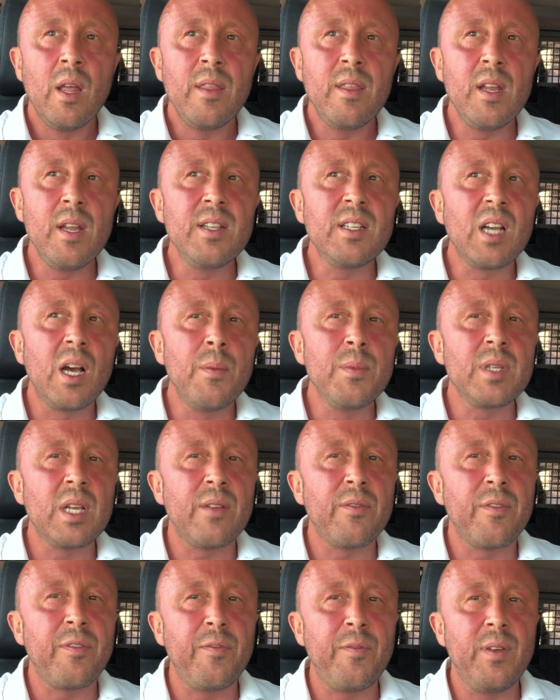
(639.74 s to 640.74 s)
The only times I
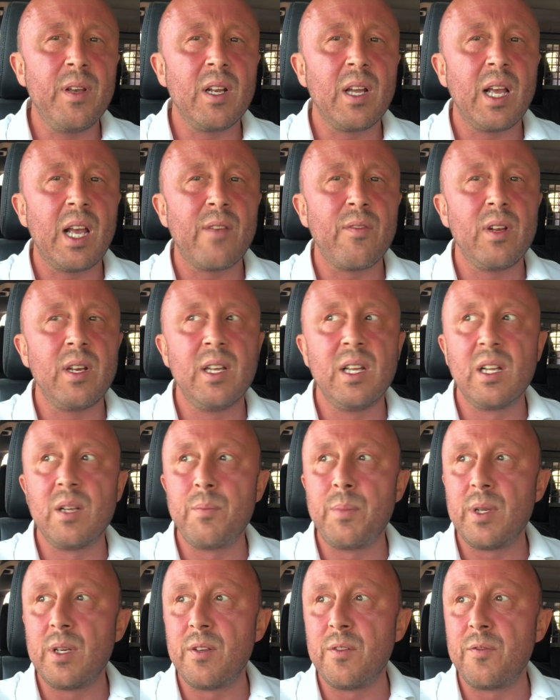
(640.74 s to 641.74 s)
ever feel I have a little
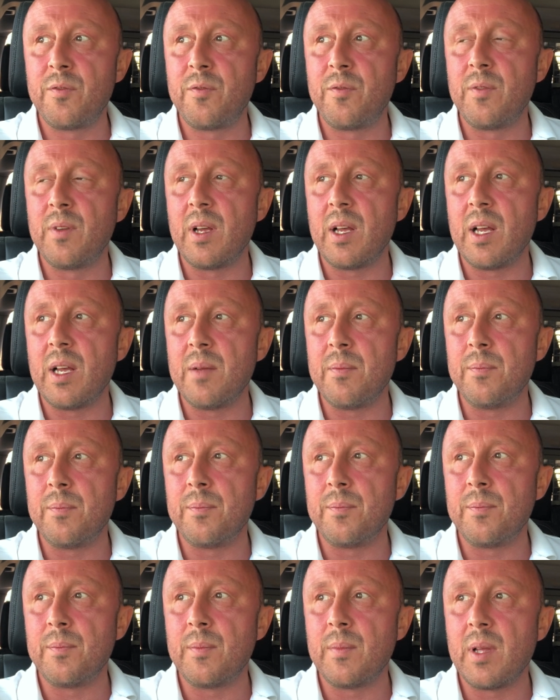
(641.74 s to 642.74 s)
bit of
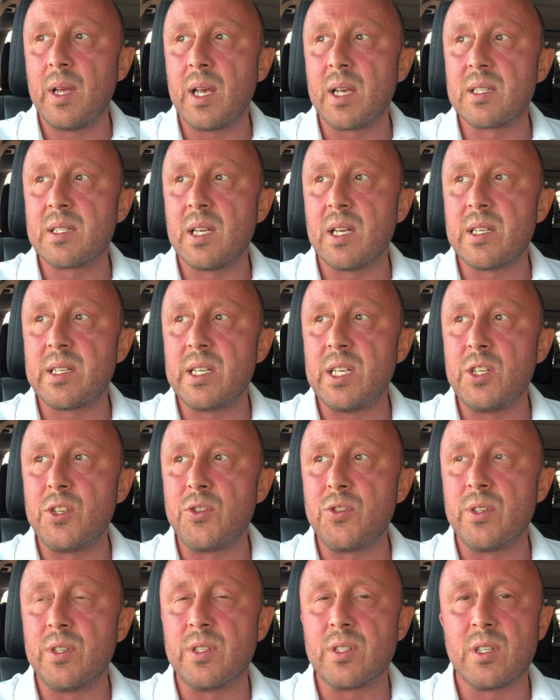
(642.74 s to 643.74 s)
excess
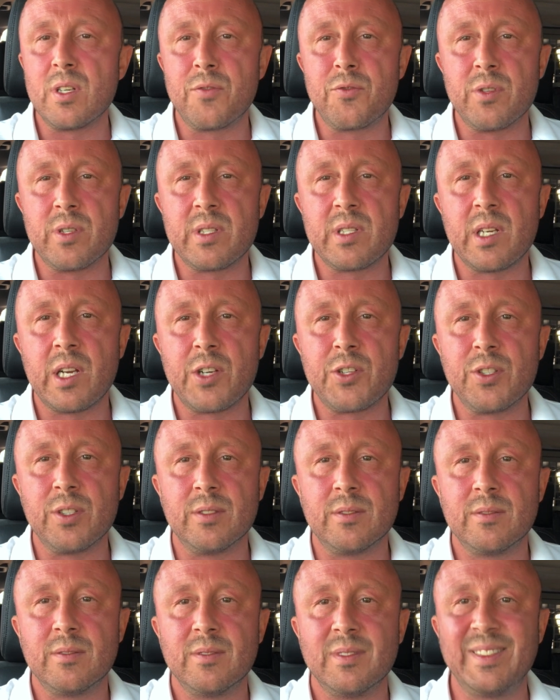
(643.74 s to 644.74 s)
estrogen is after a
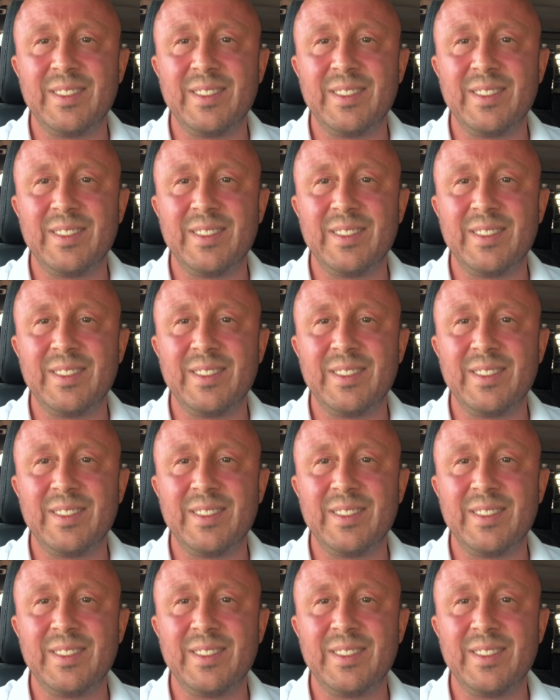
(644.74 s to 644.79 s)
session.